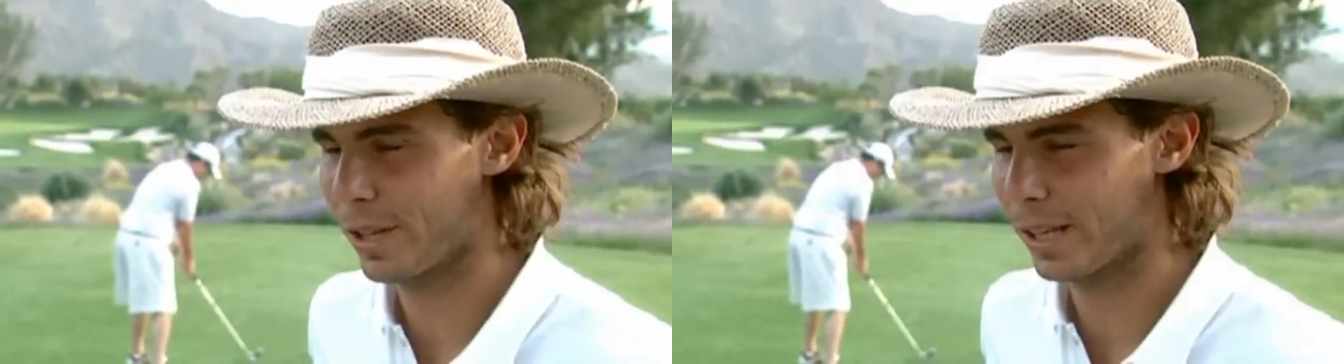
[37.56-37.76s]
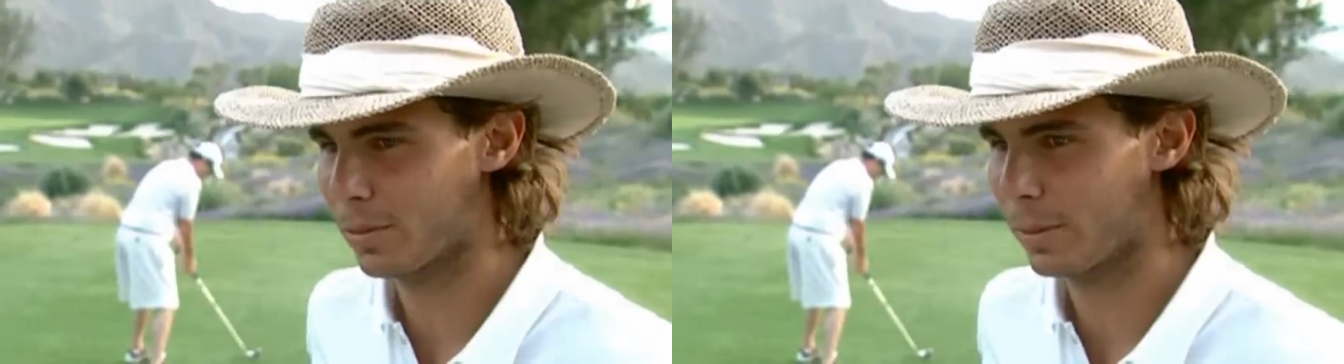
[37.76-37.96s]
you
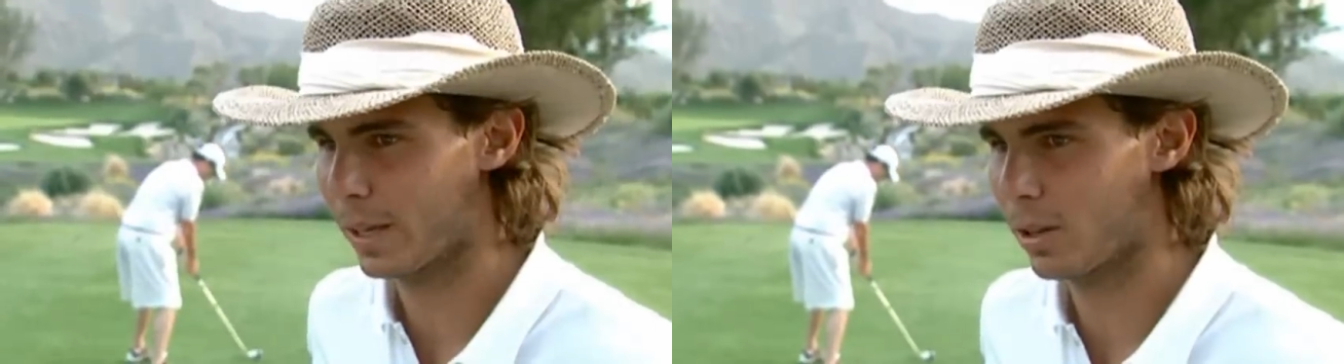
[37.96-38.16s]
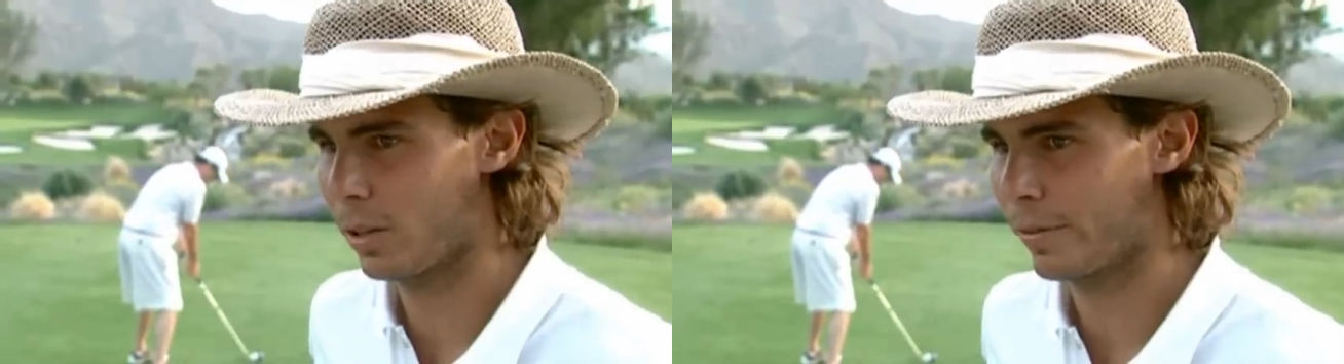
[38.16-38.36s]
like to
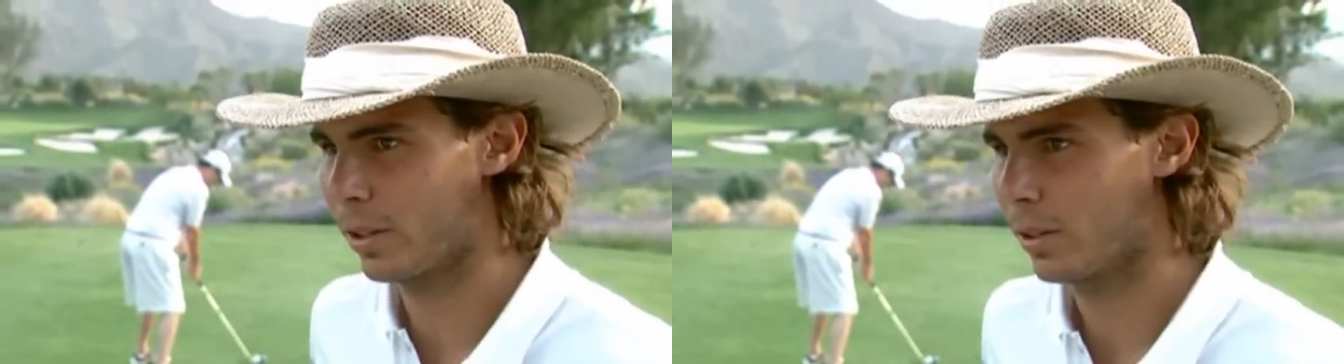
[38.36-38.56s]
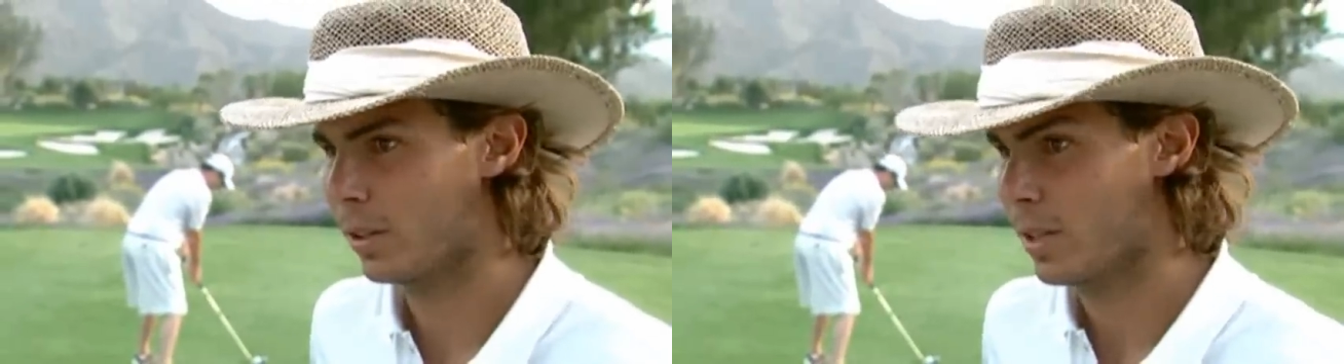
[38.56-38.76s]
play golf.
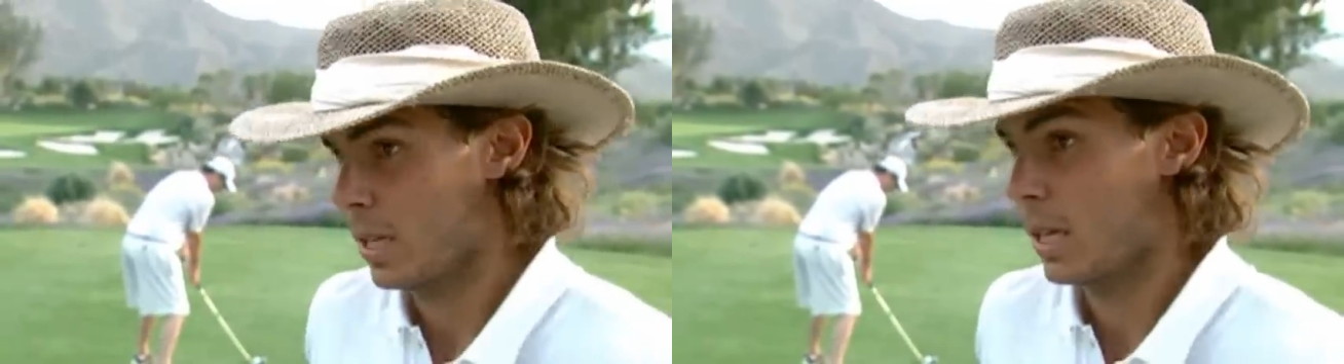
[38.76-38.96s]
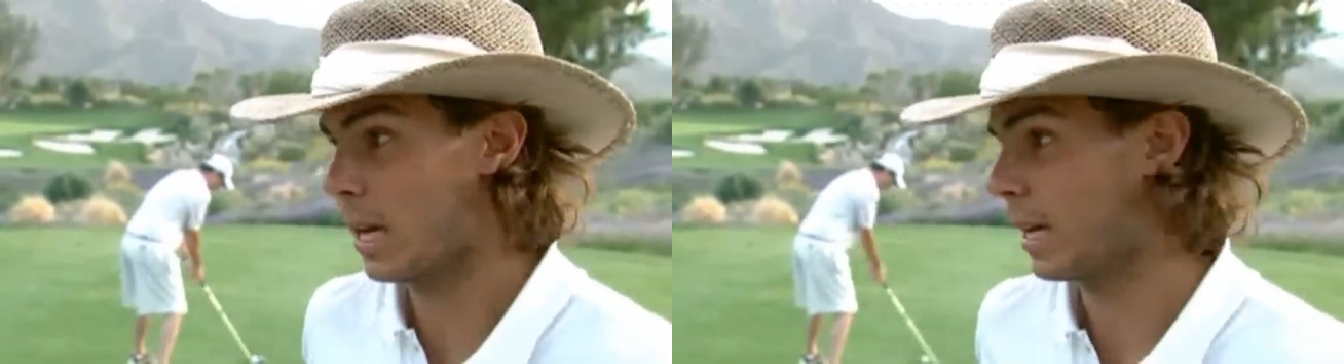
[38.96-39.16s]

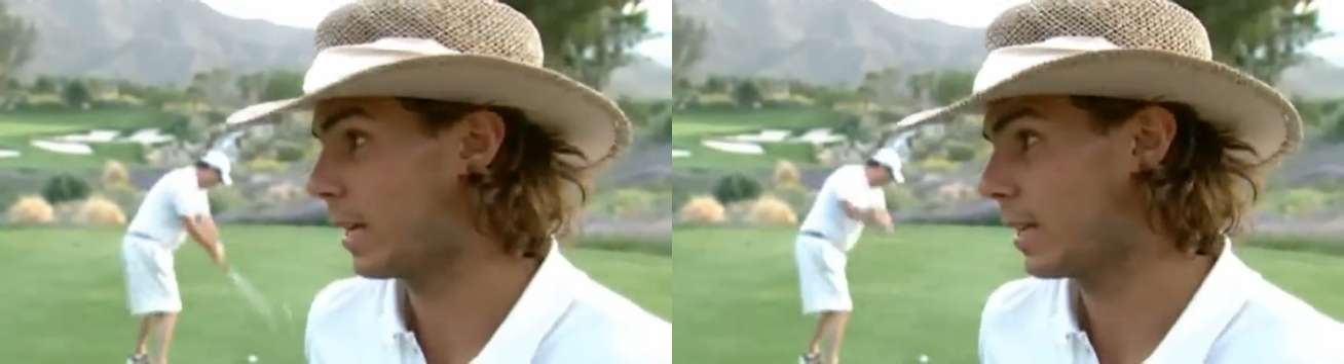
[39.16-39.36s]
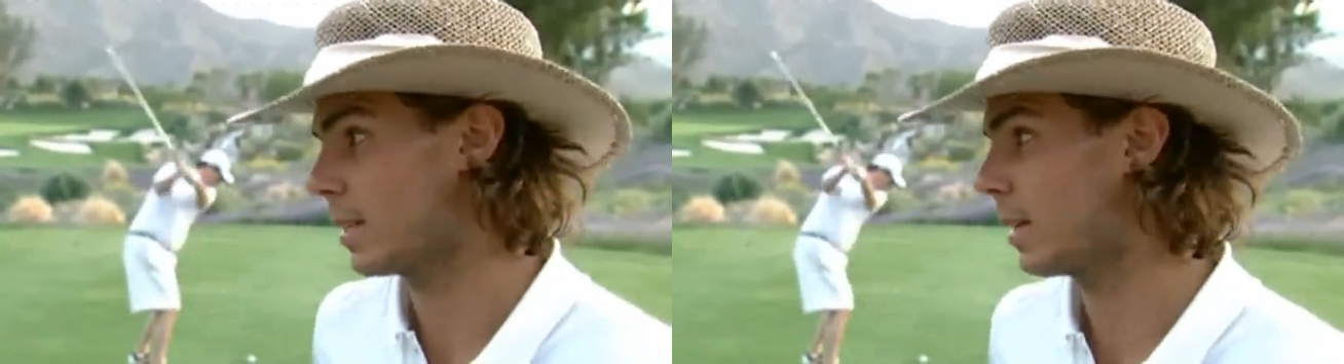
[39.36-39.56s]
Yeah,
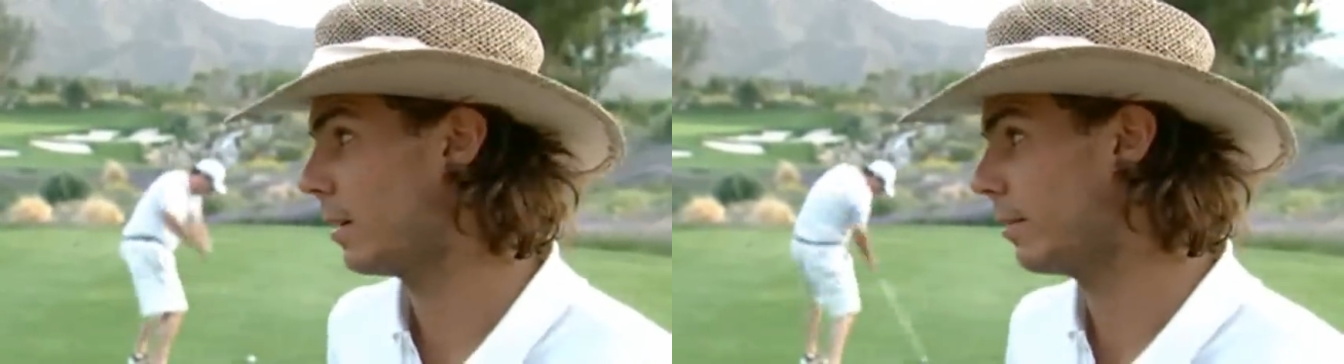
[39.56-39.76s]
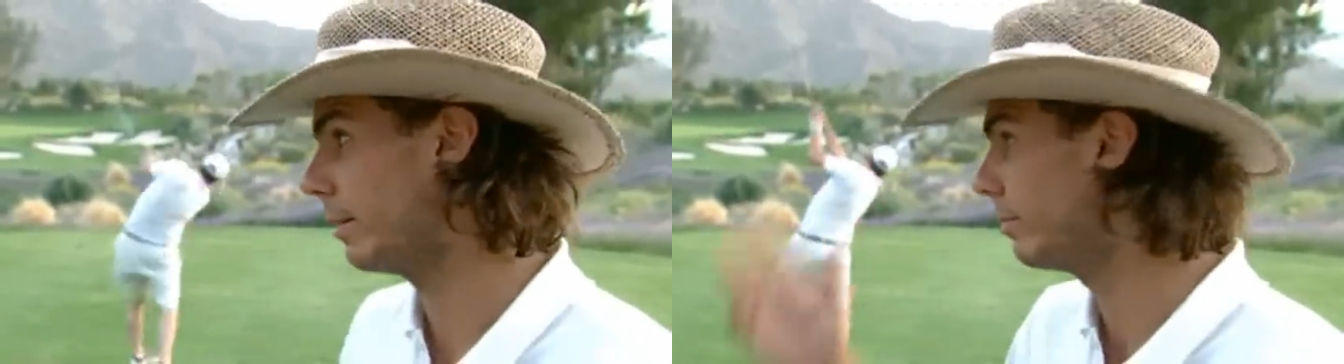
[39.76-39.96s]
it's uh,